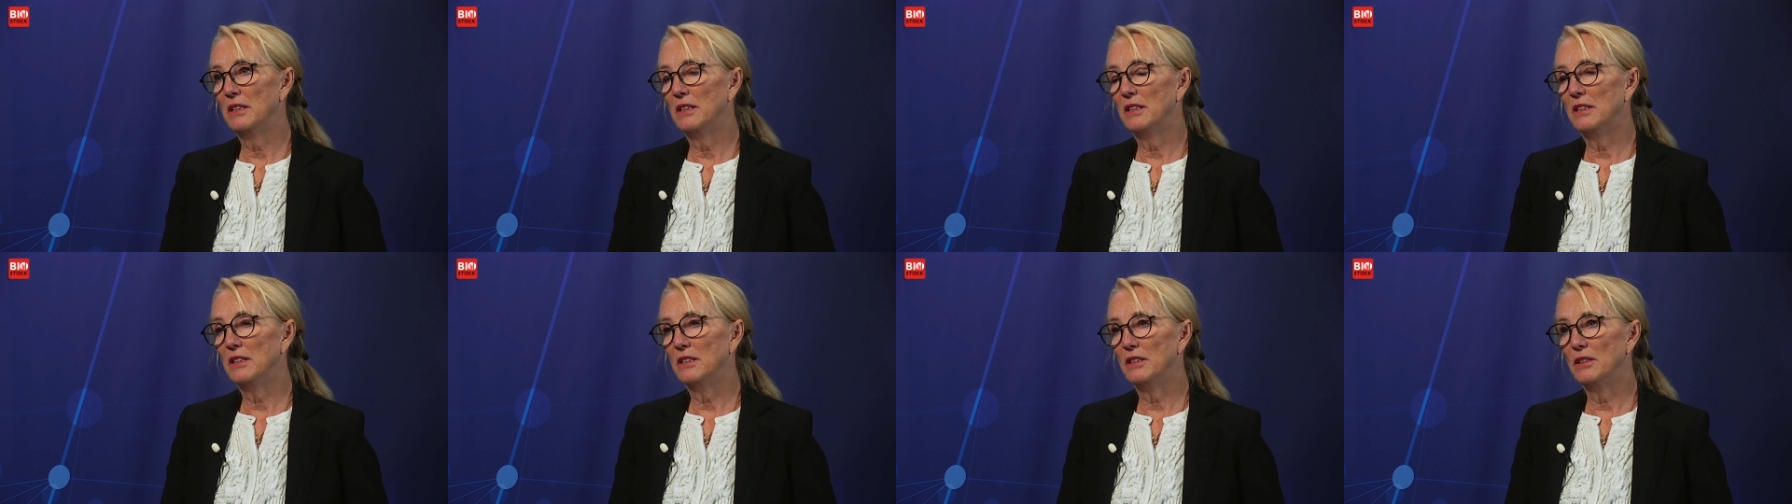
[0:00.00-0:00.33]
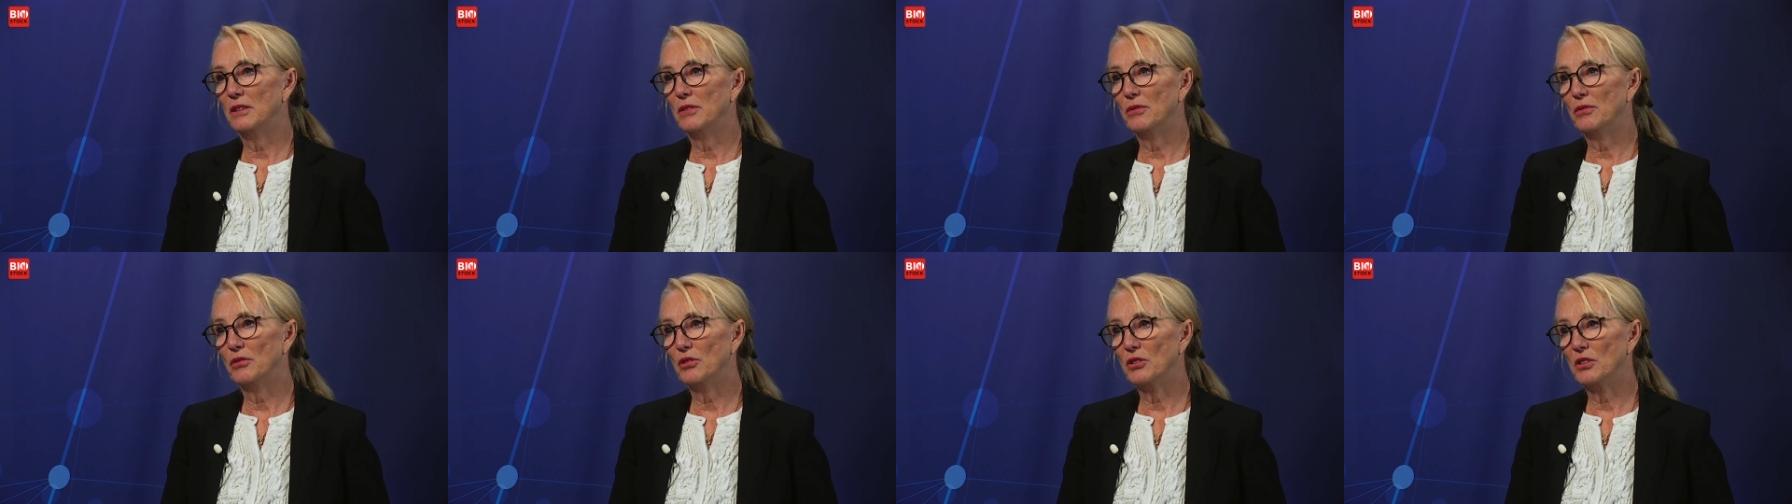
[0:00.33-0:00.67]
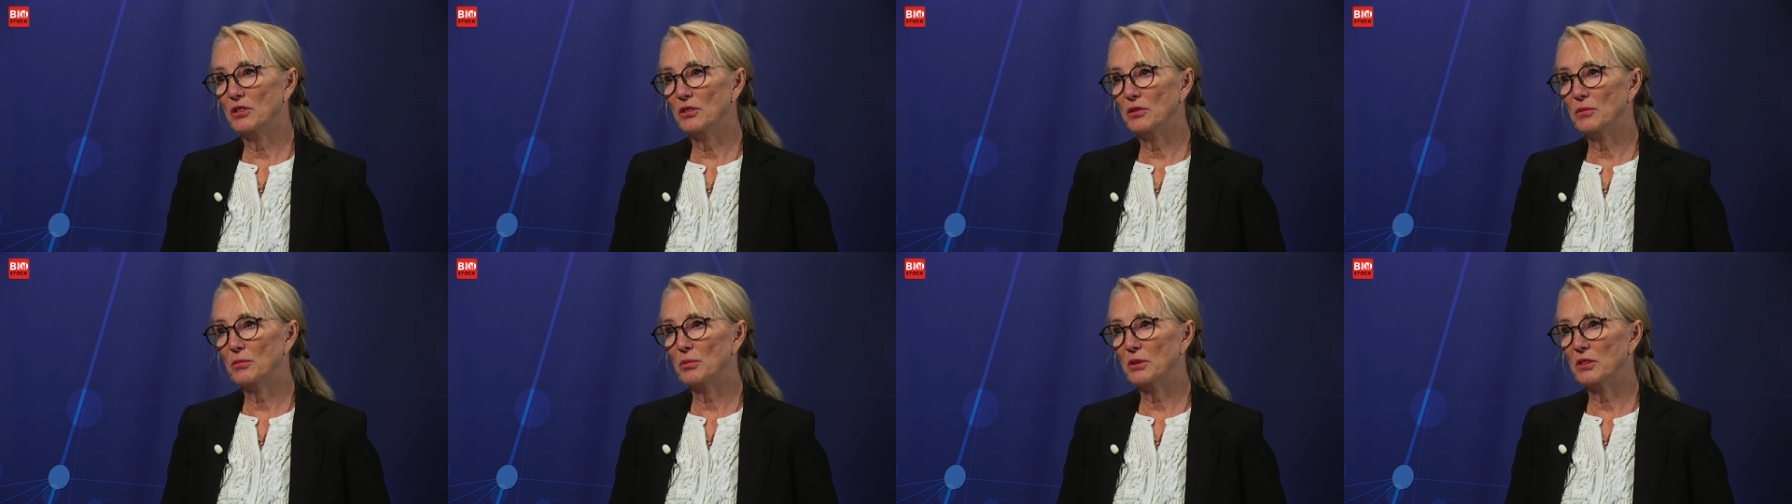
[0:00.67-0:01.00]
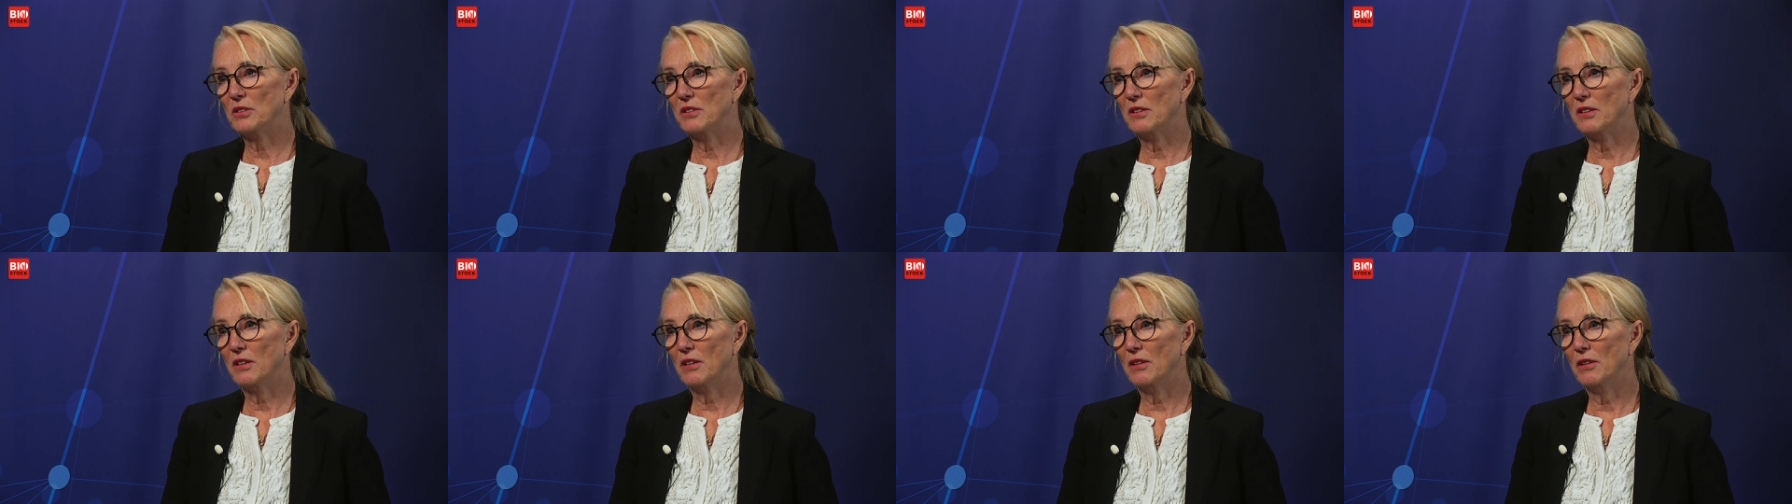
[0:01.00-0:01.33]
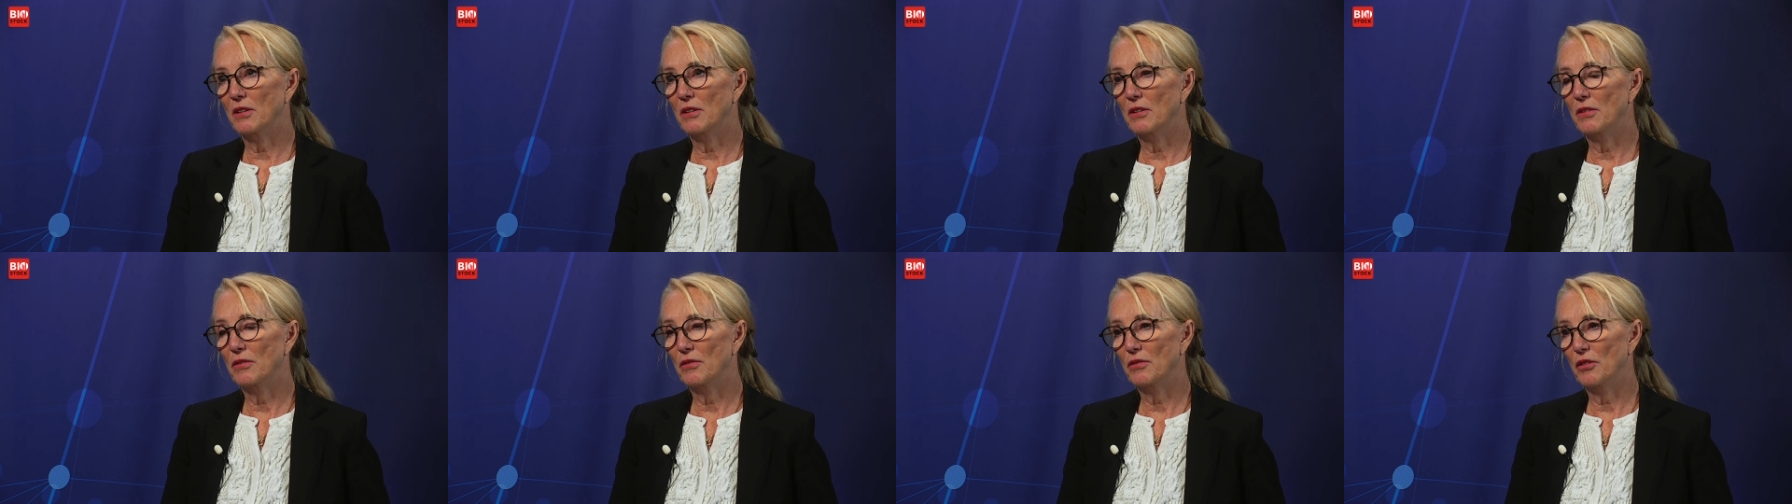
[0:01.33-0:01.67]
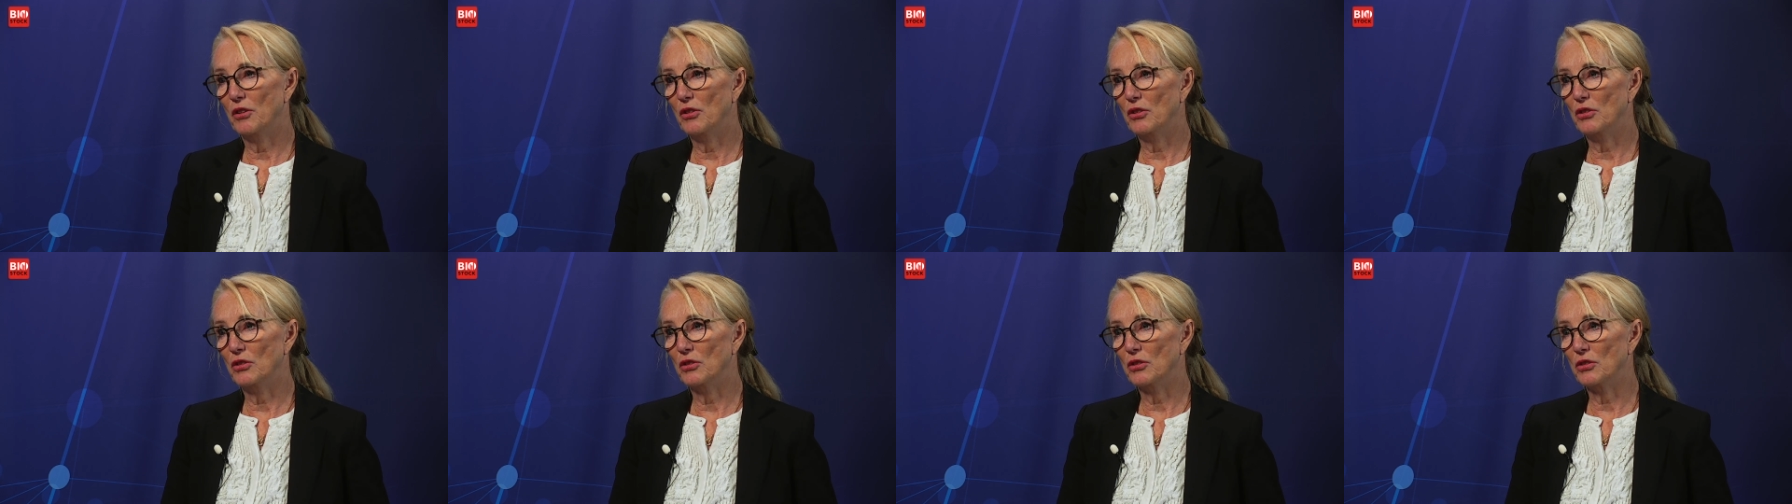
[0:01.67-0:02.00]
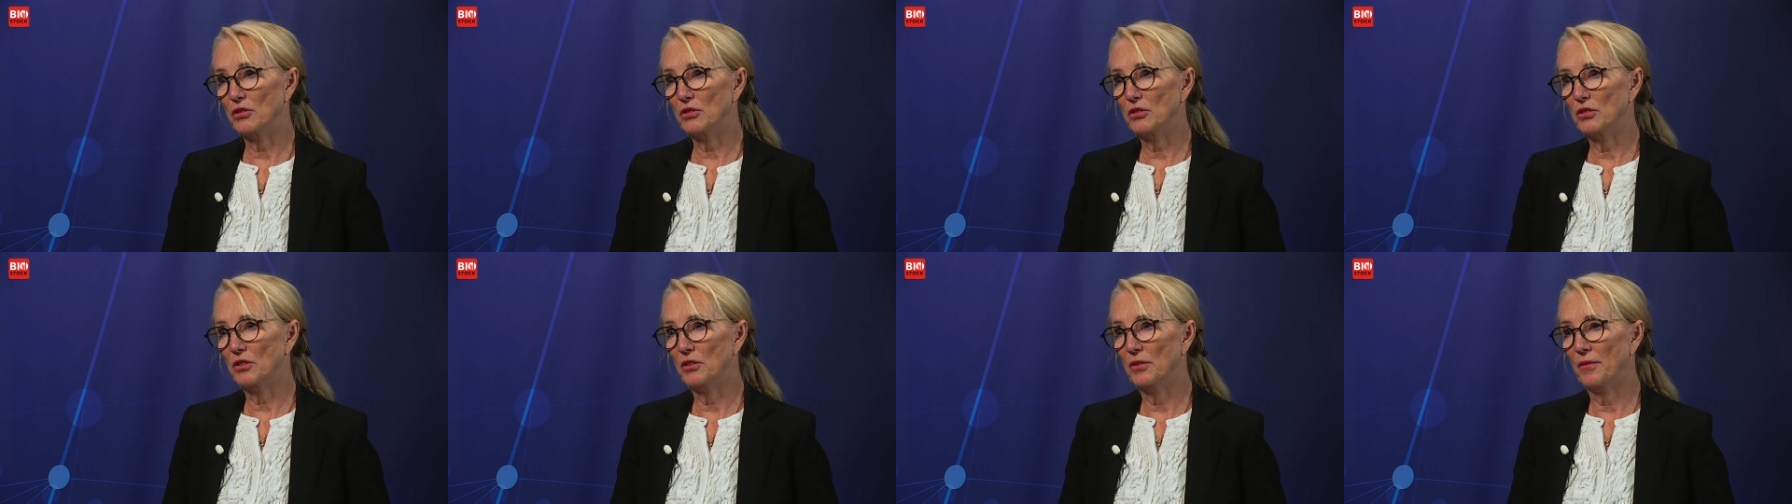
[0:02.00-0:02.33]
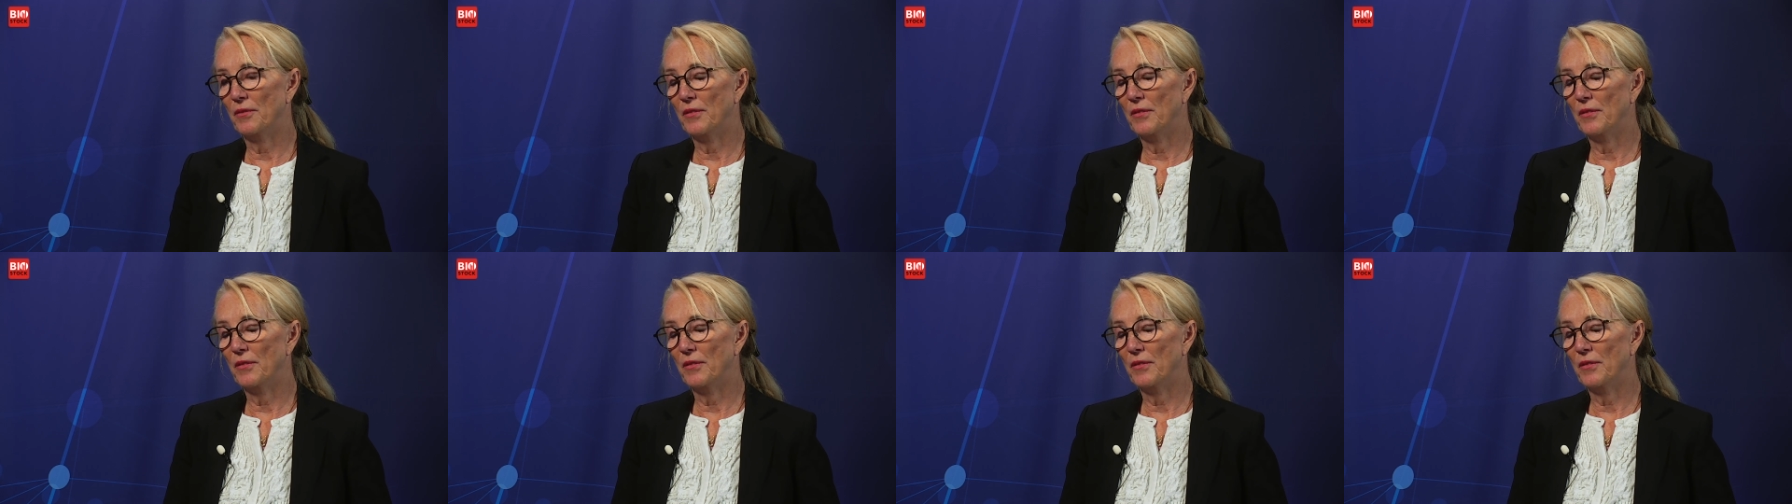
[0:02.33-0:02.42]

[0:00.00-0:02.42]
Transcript: uh, for this particular fungus.